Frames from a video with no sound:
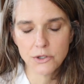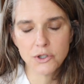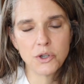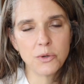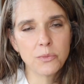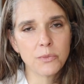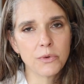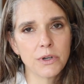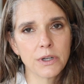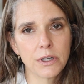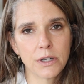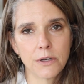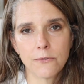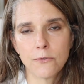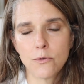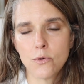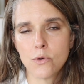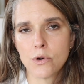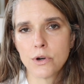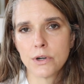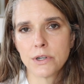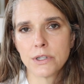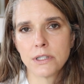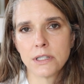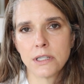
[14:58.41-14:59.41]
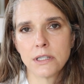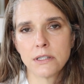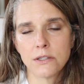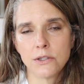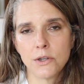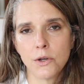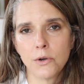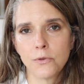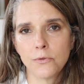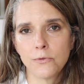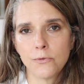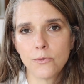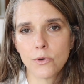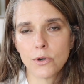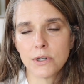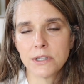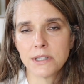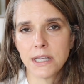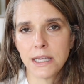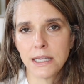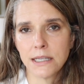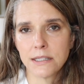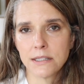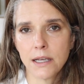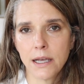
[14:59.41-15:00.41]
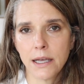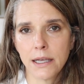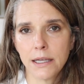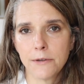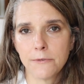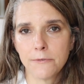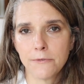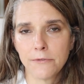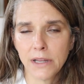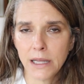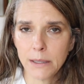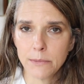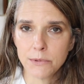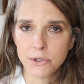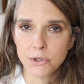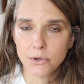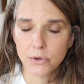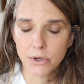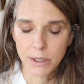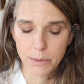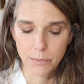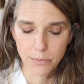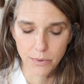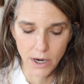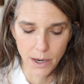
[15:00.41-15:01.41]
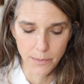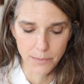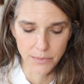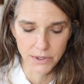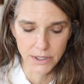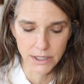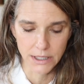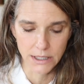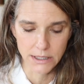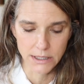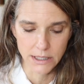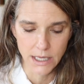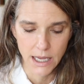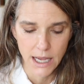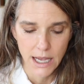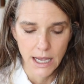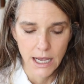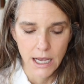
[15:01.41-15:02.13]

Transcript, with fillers: Turmeric, of course, is known for its anti-inflammatory properties.